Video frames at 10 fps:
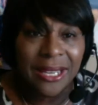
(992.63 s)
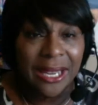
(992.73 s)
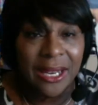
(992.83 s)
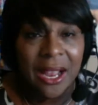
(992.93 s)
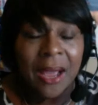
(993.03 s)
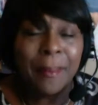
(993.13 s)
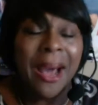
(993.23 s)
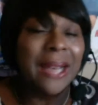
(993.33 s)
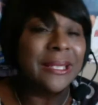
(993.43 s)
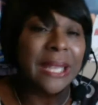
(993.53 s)
Again,
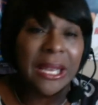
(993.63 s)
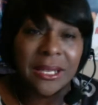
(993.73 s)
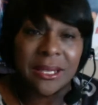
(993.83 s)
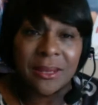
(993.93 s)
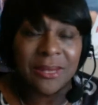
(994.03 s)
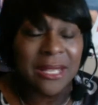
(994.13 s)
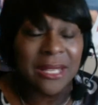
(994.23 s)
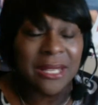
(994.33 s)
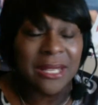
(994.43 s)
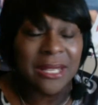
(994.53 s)
politics. There's a
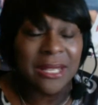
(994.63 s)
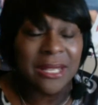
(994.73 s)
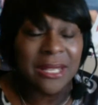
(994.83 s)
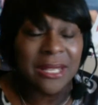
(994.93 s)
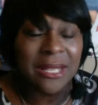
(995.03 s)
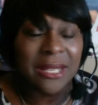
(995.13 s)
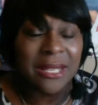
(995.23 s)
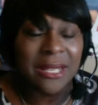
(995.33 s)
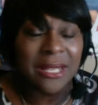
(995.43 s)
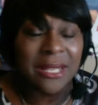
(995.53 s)
lot of politics going
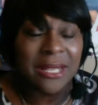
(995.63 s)
on.